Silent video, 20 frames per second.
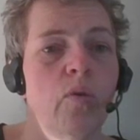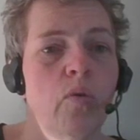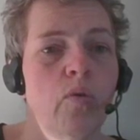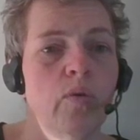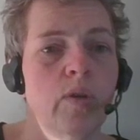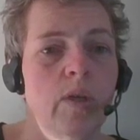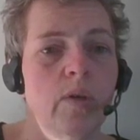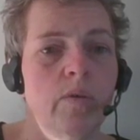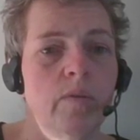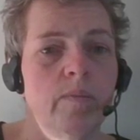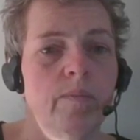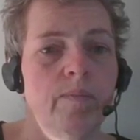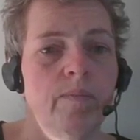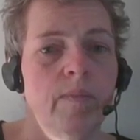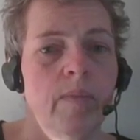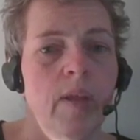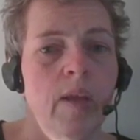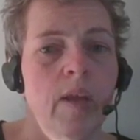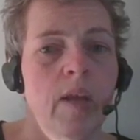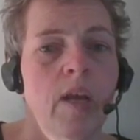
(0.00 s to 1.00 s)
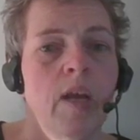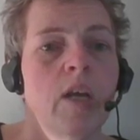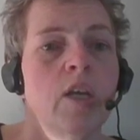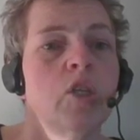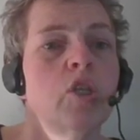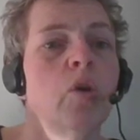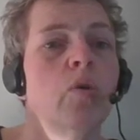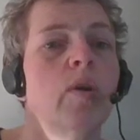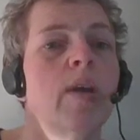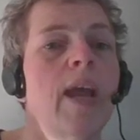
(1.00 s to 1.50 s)
audio.
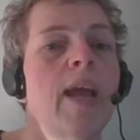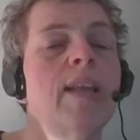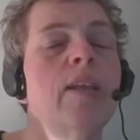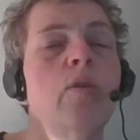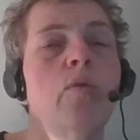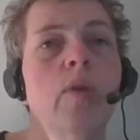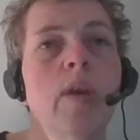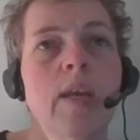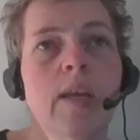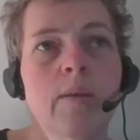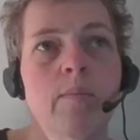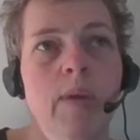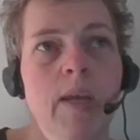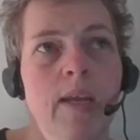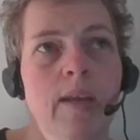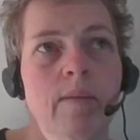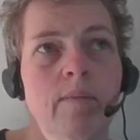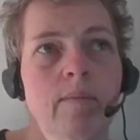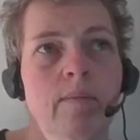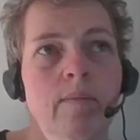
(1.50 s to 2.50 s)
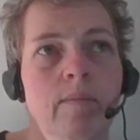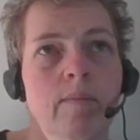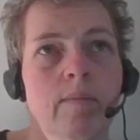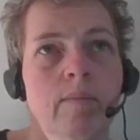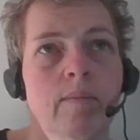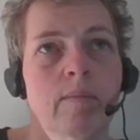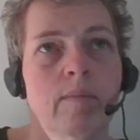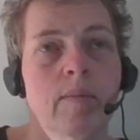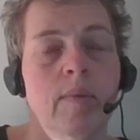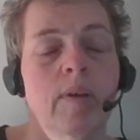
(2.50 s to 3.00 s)
So can you hear me?
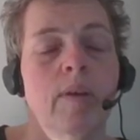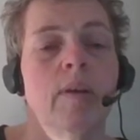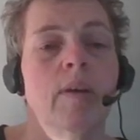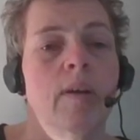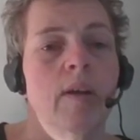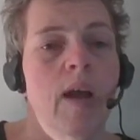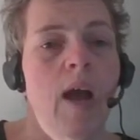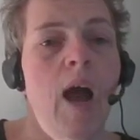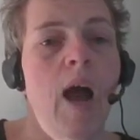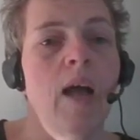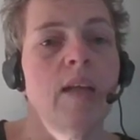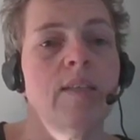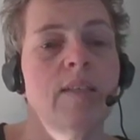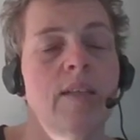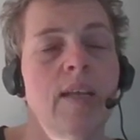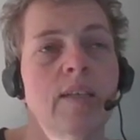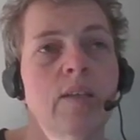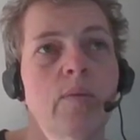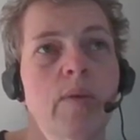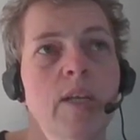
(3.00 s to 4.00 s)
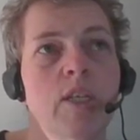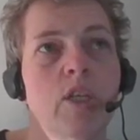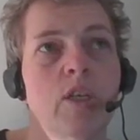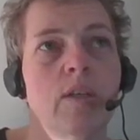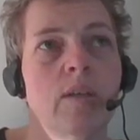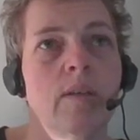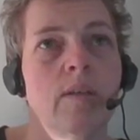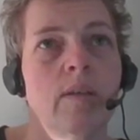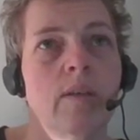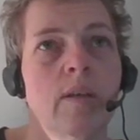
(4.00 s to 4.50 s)
Ask that question.
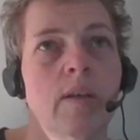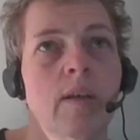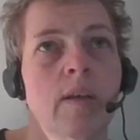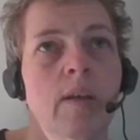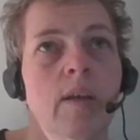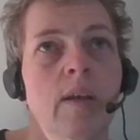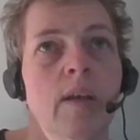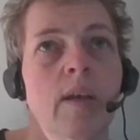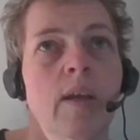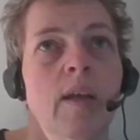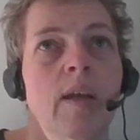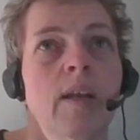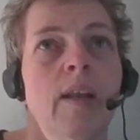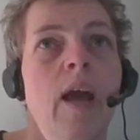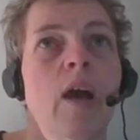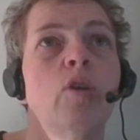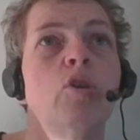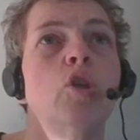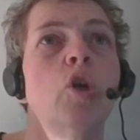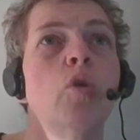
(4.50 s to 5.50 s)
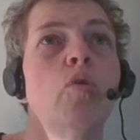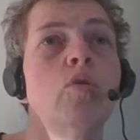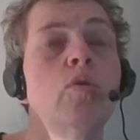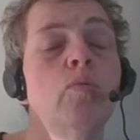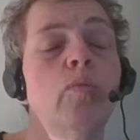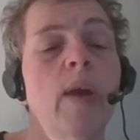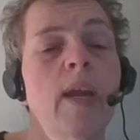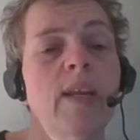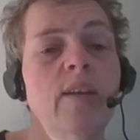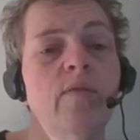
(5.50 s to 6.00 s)
Now don't
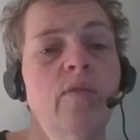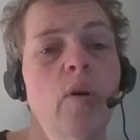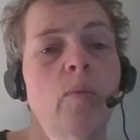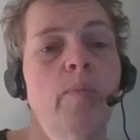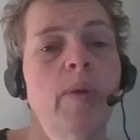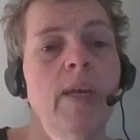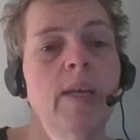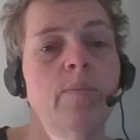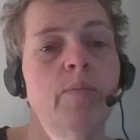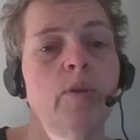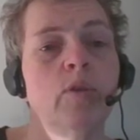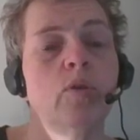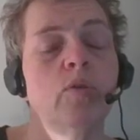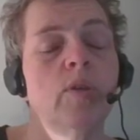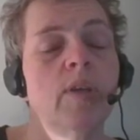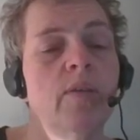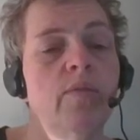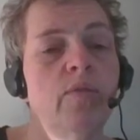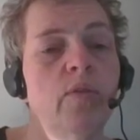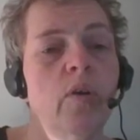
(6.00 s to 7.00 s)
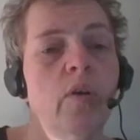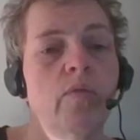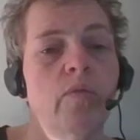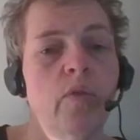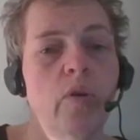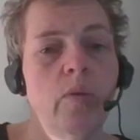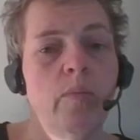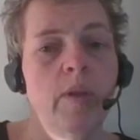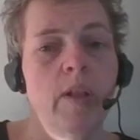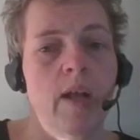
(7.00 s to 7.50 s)
wait for people to give you a
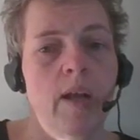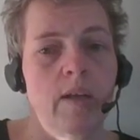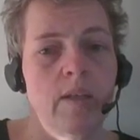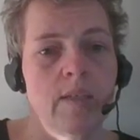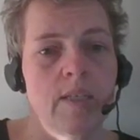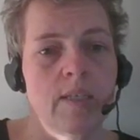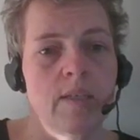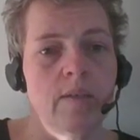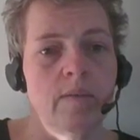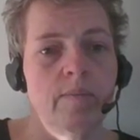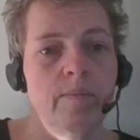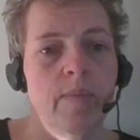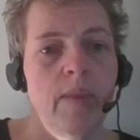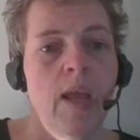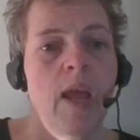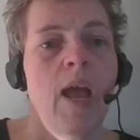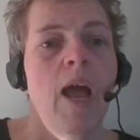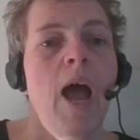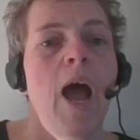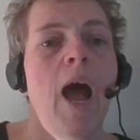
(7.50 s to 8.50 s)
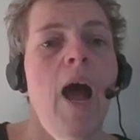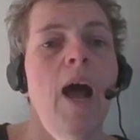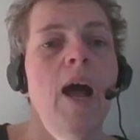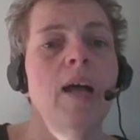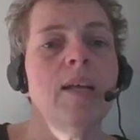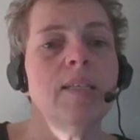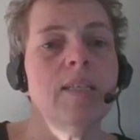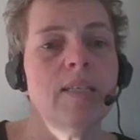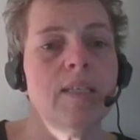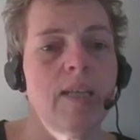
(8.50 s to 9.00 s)
verbal answer.
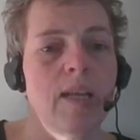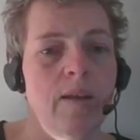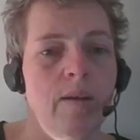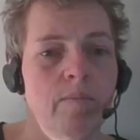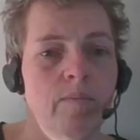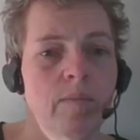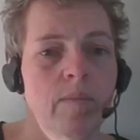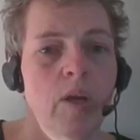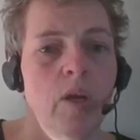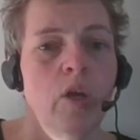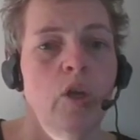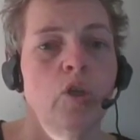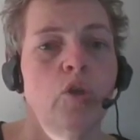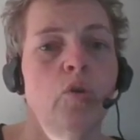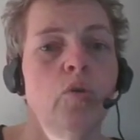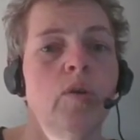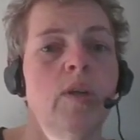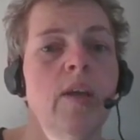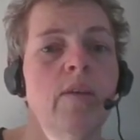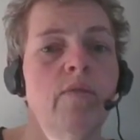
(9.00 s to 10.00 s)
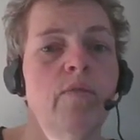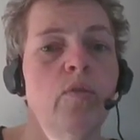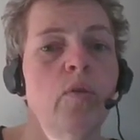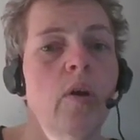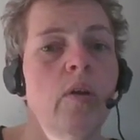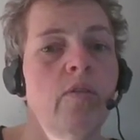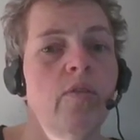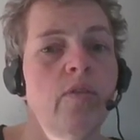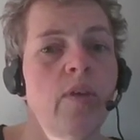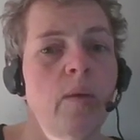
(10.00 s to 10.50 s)
Ask them to give you
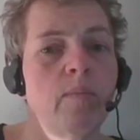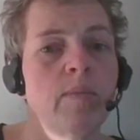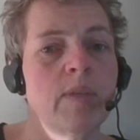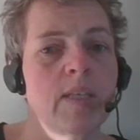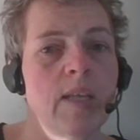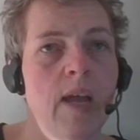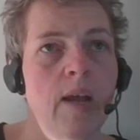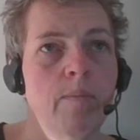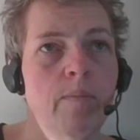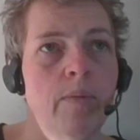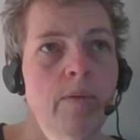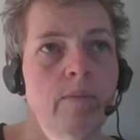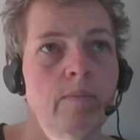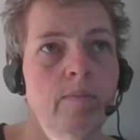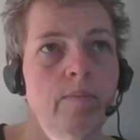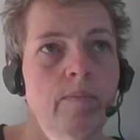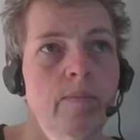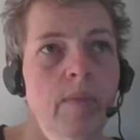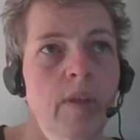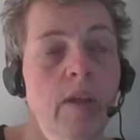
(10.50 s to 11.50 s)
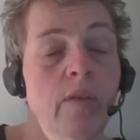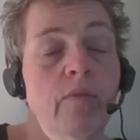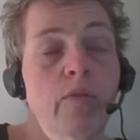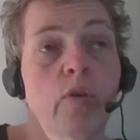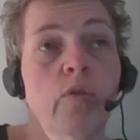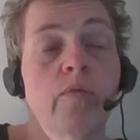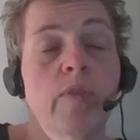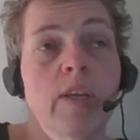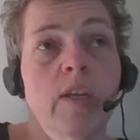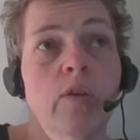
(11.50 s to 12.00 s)
a thumbs up if your
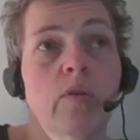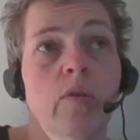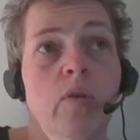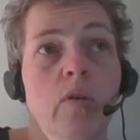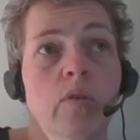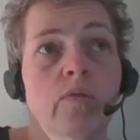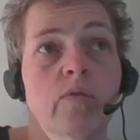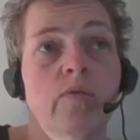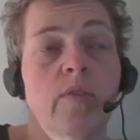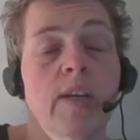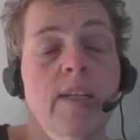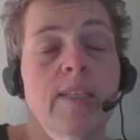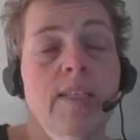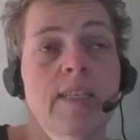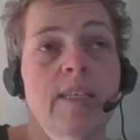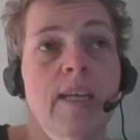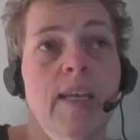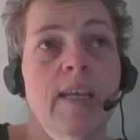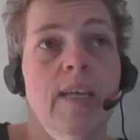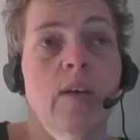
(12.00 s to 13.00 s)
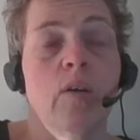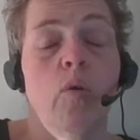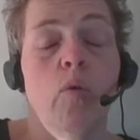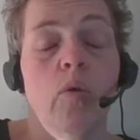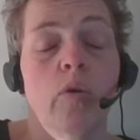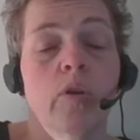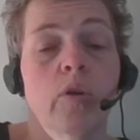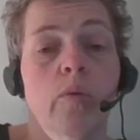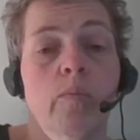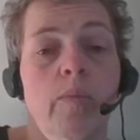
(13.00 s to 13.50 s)
video conferencing or
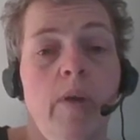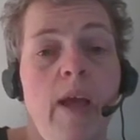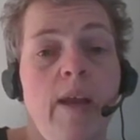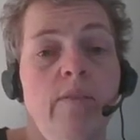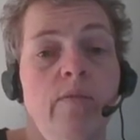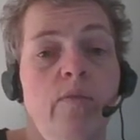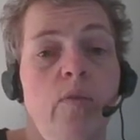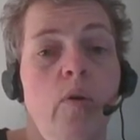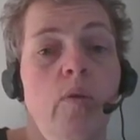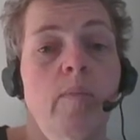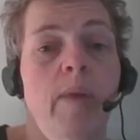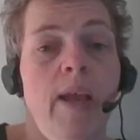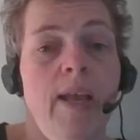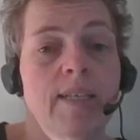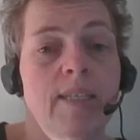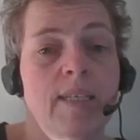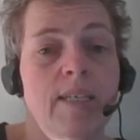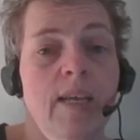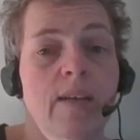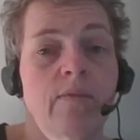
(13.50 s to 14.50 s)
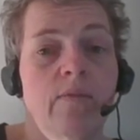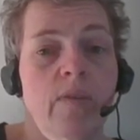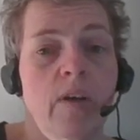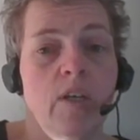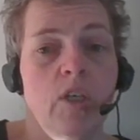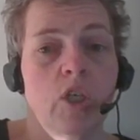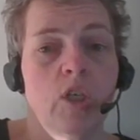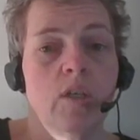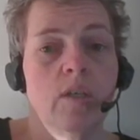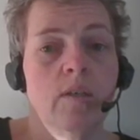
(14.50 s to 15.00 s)
your platform has that
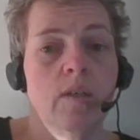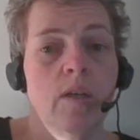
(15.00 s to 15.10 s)
function,